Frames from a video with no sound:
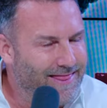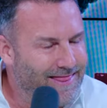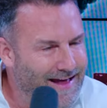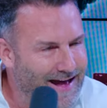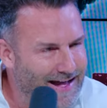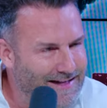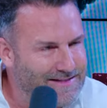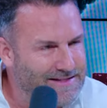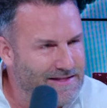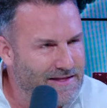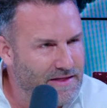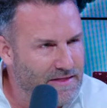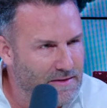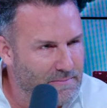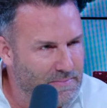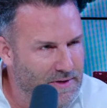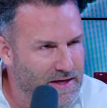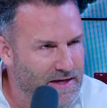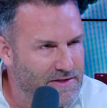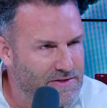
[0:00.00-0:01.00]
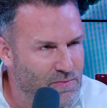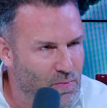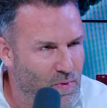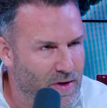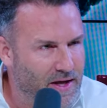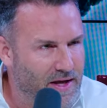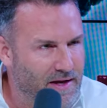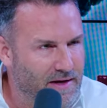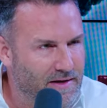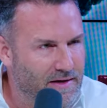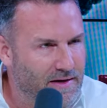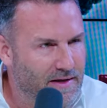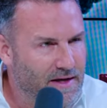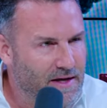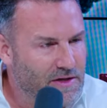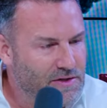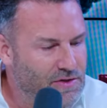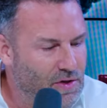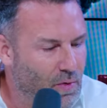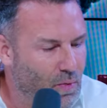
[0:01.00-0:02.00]
that's the biggest win.
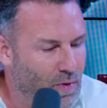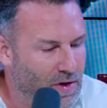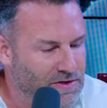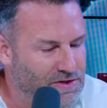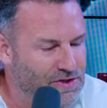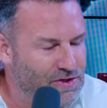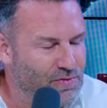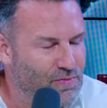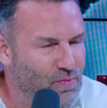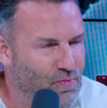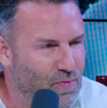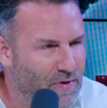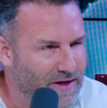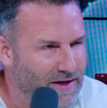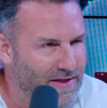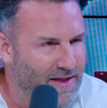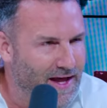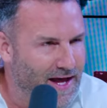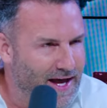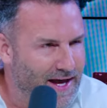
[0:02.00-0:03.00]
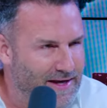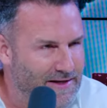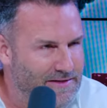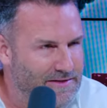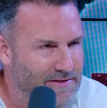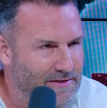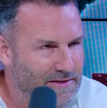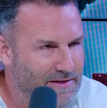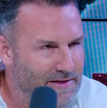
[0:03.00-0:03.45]
So once you realize